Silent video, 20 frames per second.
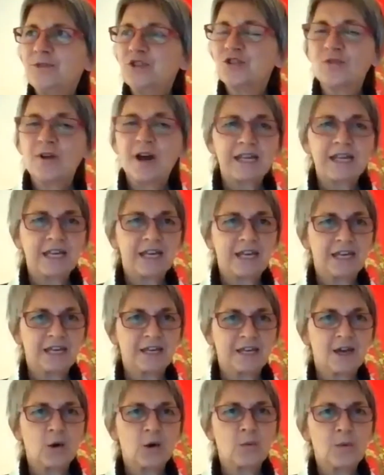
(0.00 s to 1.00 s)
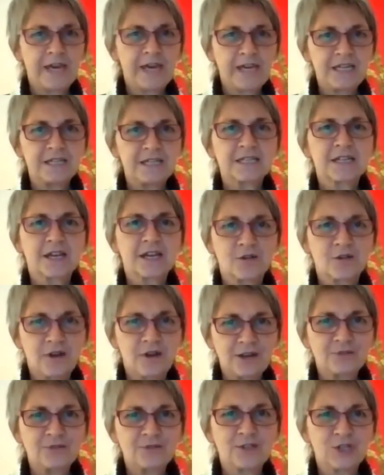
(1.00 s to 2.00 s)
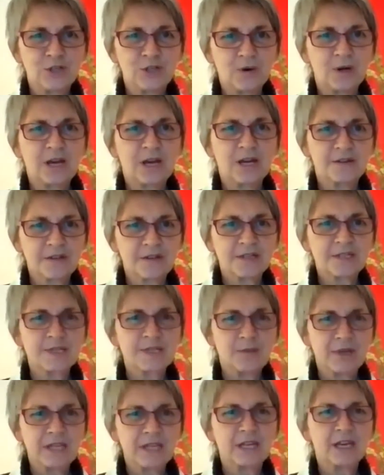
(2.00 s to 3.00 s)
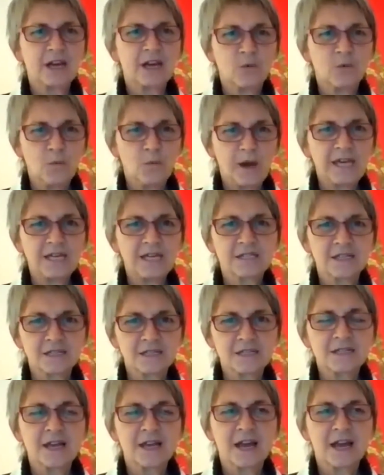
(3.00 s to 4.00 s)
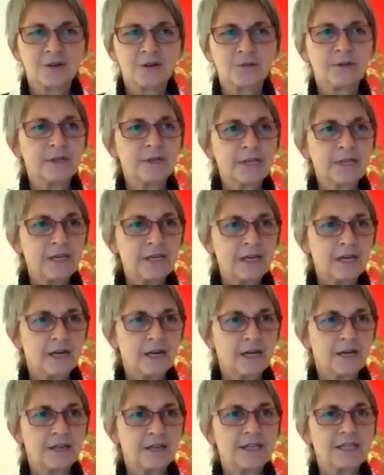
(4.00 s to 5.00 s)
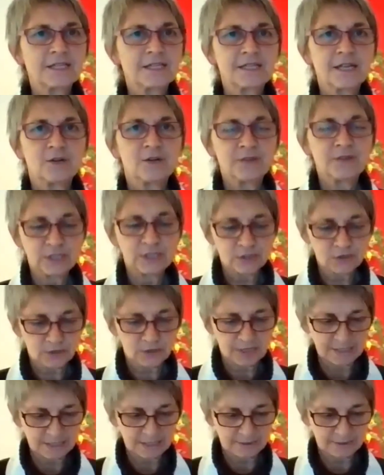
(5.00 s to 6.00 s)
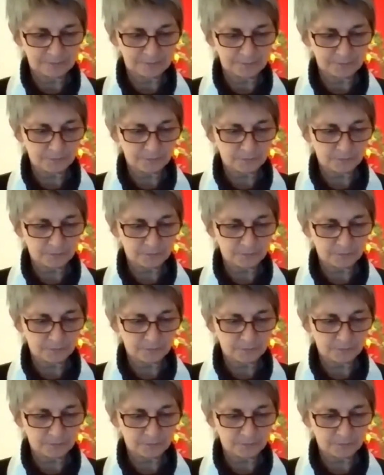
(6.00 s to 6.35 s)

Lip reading: dragging a weight around you, something that kind of weighs us down, this self-interest.